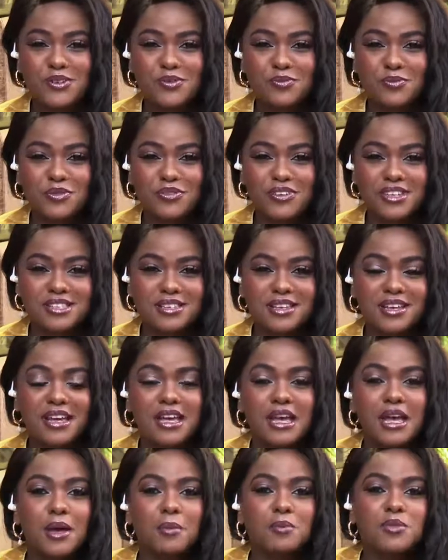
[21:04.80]
to Professor
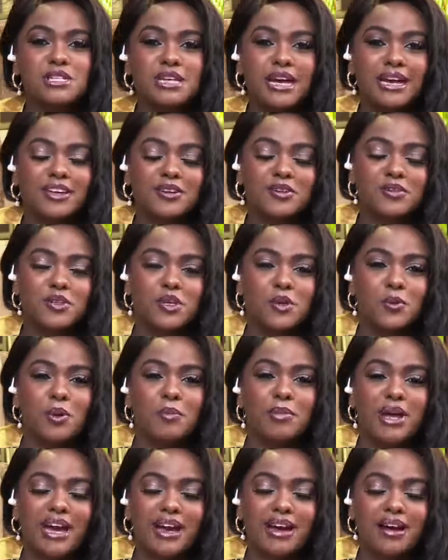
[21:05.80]
Mutahi Ngunyi. We're
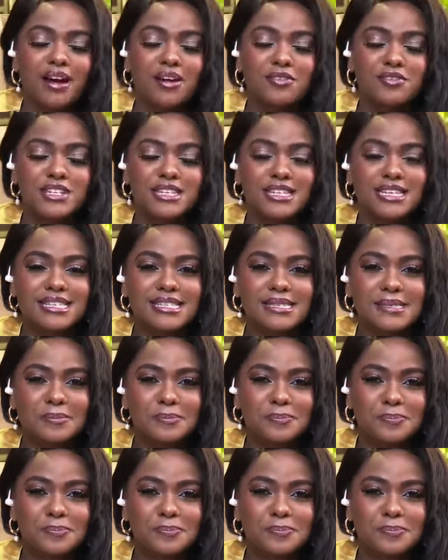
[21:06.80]
back after this.